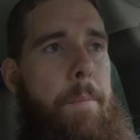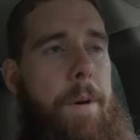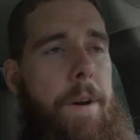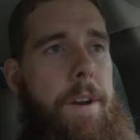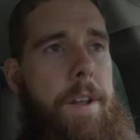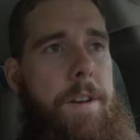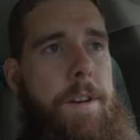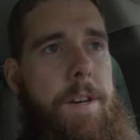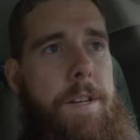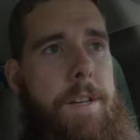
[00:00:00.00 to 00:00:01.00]
But it
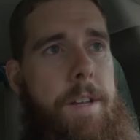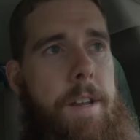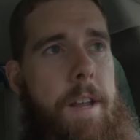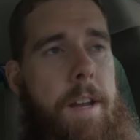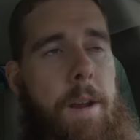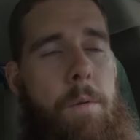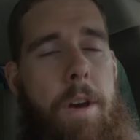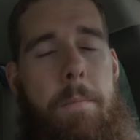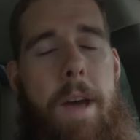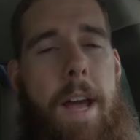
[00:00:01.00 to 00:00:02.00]
did
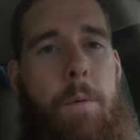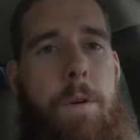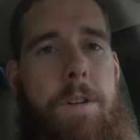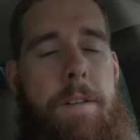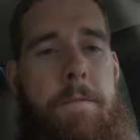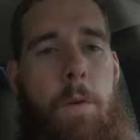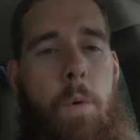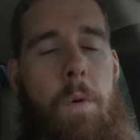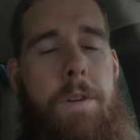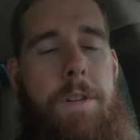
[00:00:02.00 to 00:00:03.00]
run backwards and
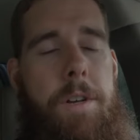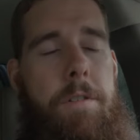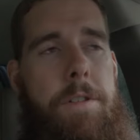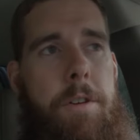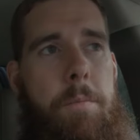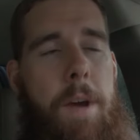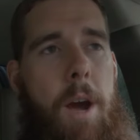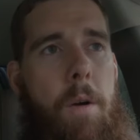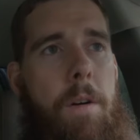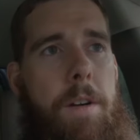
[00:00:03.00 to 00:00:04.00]
forwards under its own
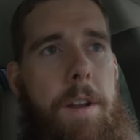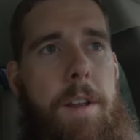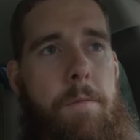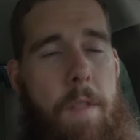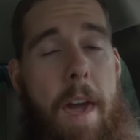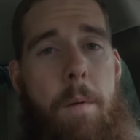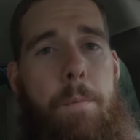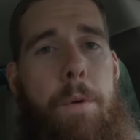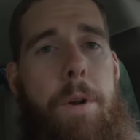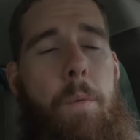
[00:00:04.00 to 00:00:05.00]
power. Did
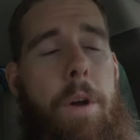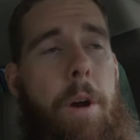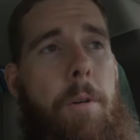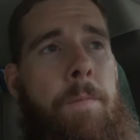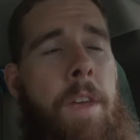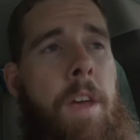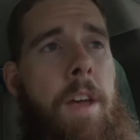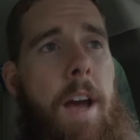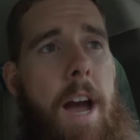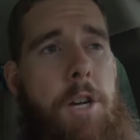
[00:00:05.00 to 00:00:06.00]
that pretty well.
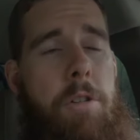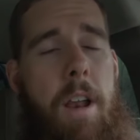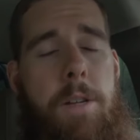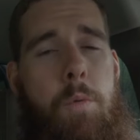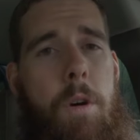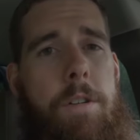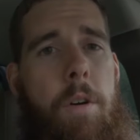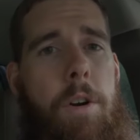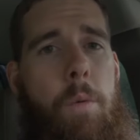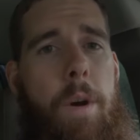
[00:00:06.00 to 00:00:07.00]
Hydraulics worked
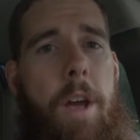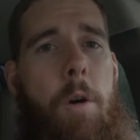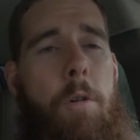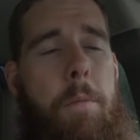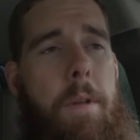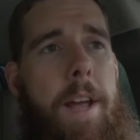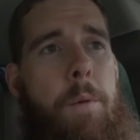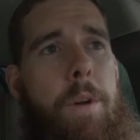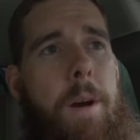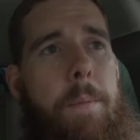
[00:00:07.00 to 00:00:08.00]
on it well. The
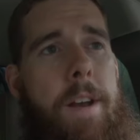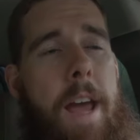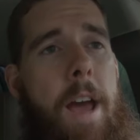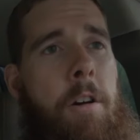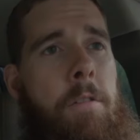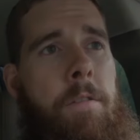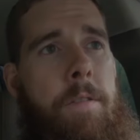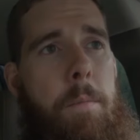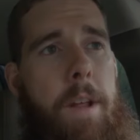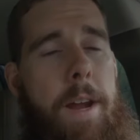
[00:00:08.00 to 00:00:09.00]
blade went up and
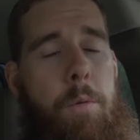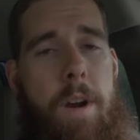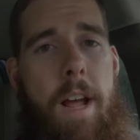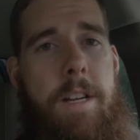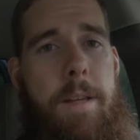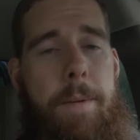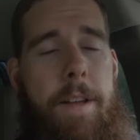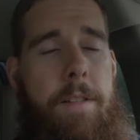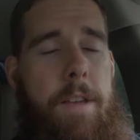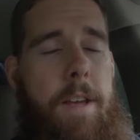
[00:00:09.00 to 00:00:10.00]
down. The blade would actually
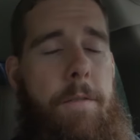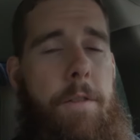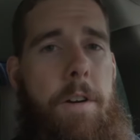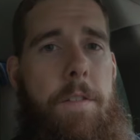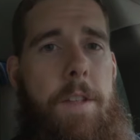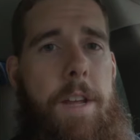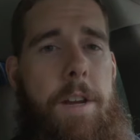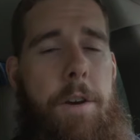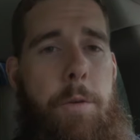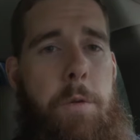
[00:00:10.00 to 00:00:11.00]
pick the front of
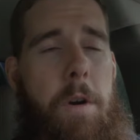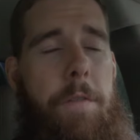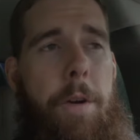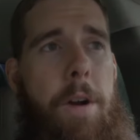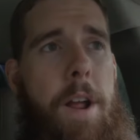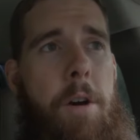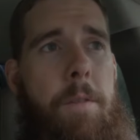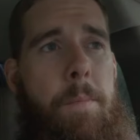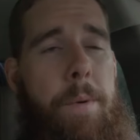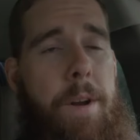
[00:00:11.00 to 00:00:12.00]
the Dozer off the
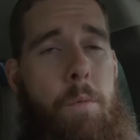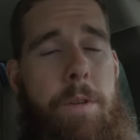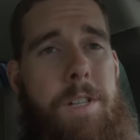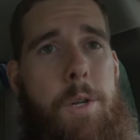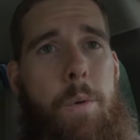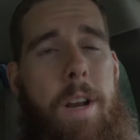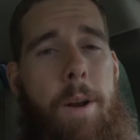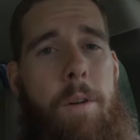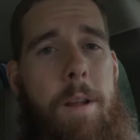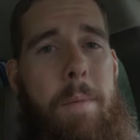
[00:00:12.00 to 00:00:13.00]
ground, but it was
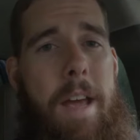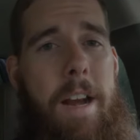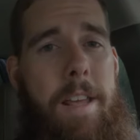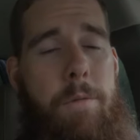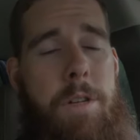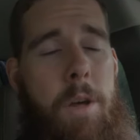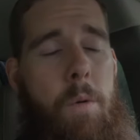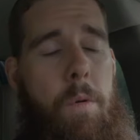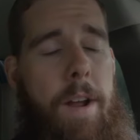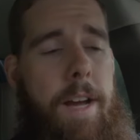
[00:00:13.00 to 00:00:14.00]
squealing really badly. It was
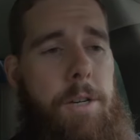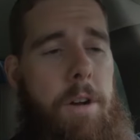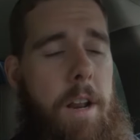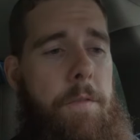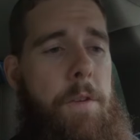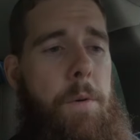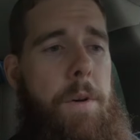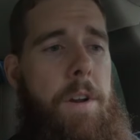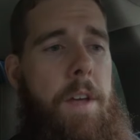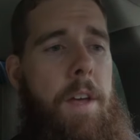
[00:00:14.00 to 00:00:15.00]
low on hydraulic
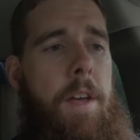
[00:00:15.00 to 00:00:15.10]
fluid.